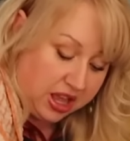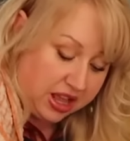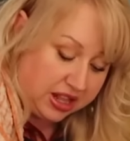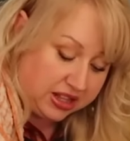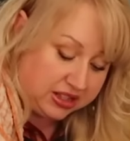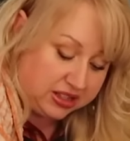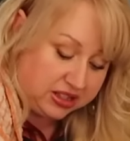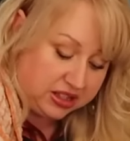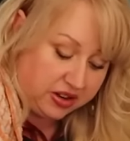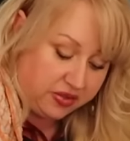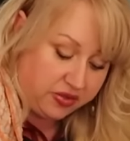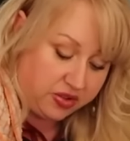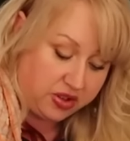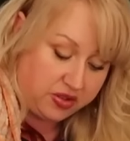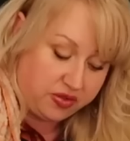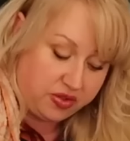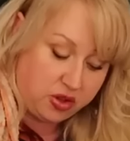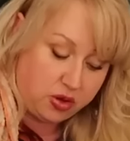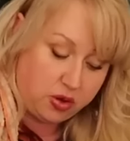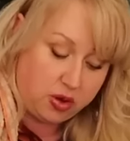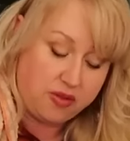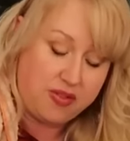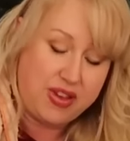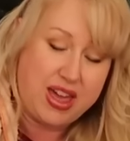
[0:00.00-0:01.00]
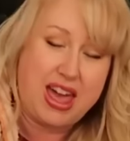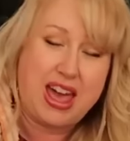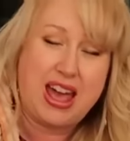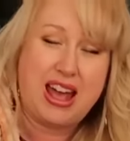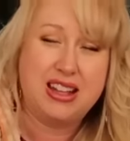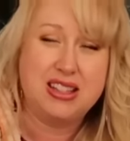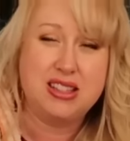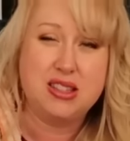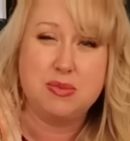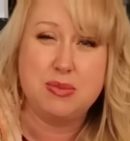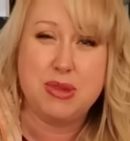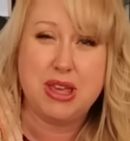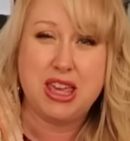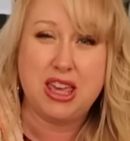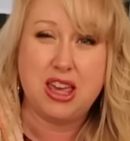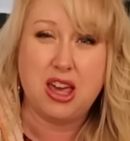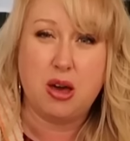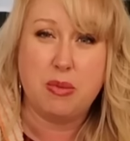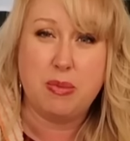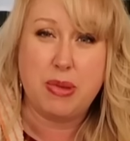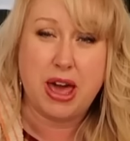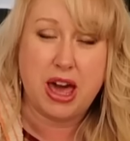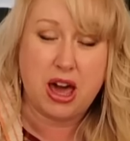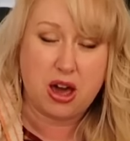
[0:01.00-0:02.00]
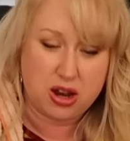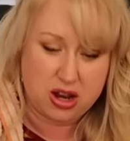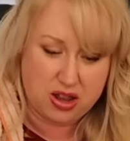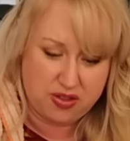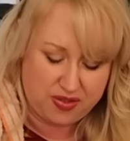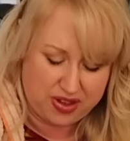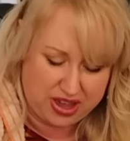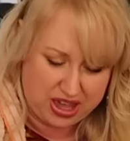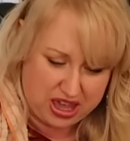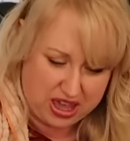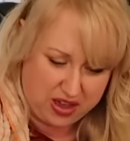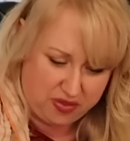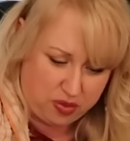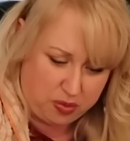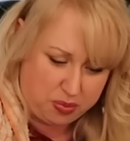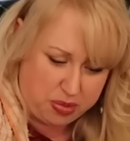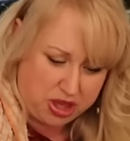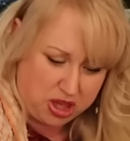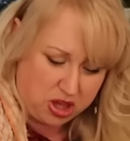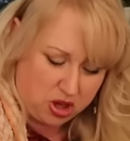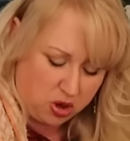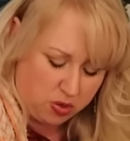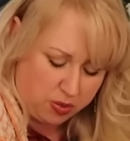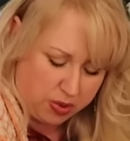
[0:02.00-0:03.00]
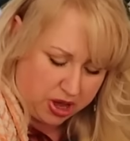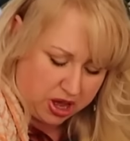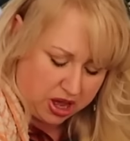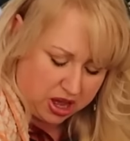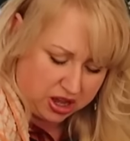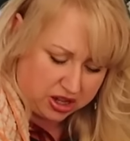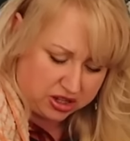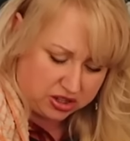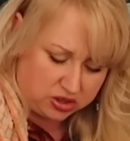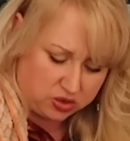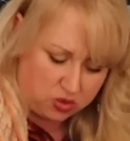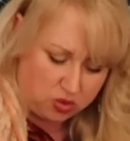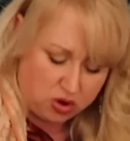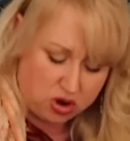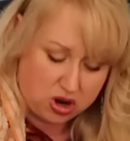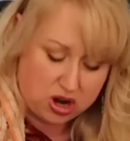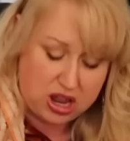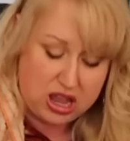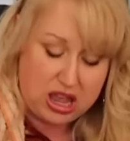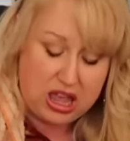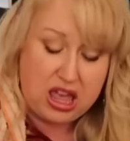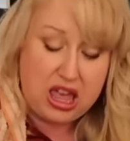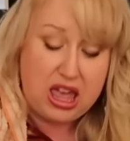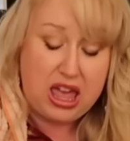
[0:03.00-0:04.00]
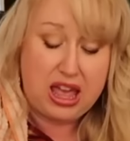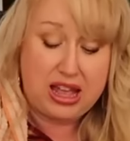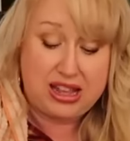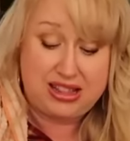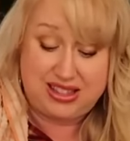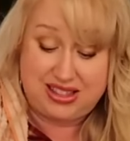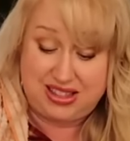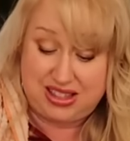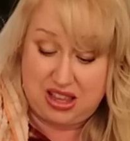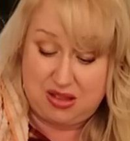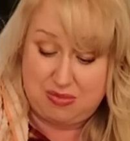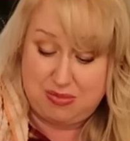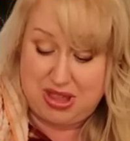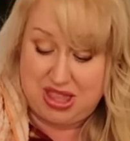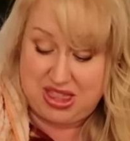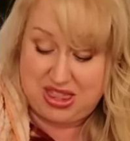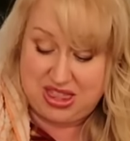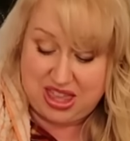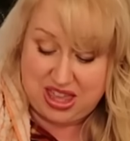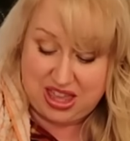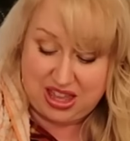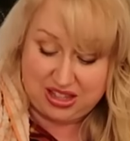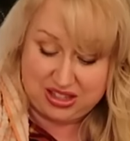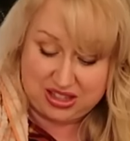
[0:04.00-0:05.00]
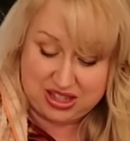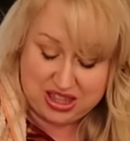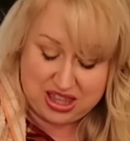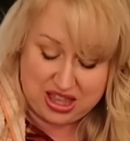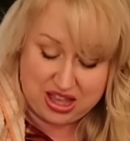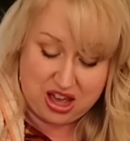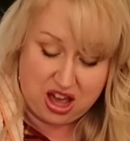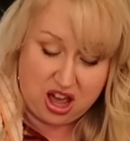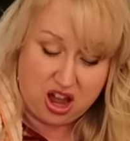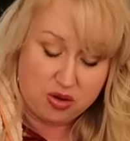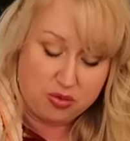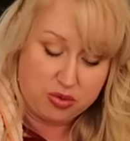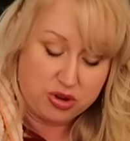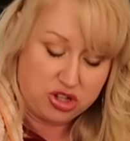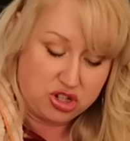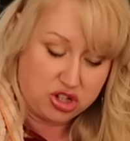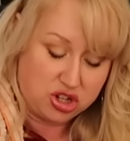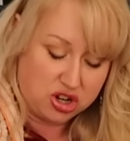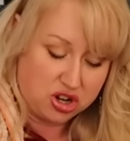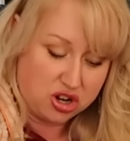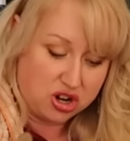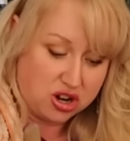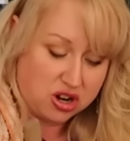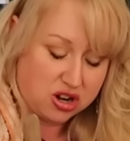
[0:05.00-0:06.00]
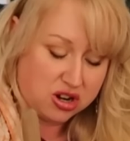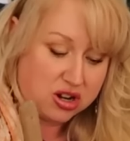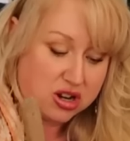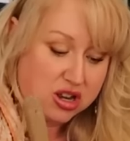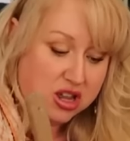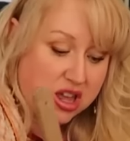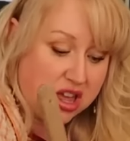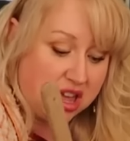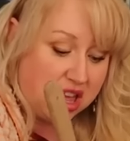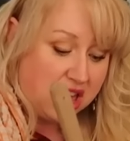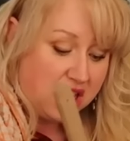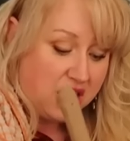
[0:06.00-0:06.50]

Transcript: And several of you have asked me about if I have a P.O. box or had sent me things and they got returned.